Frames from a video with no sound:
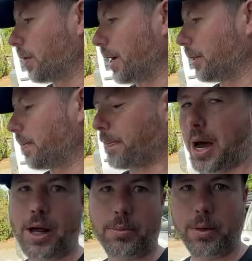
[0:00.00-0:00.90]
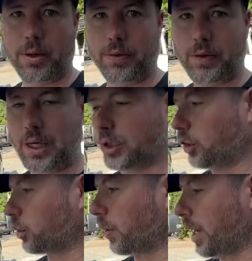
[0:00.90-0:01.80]
at the bottom of
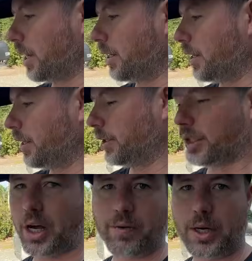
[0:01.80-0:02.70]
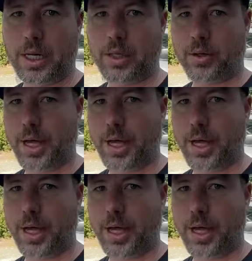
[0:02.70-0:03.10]
each tread to cover any little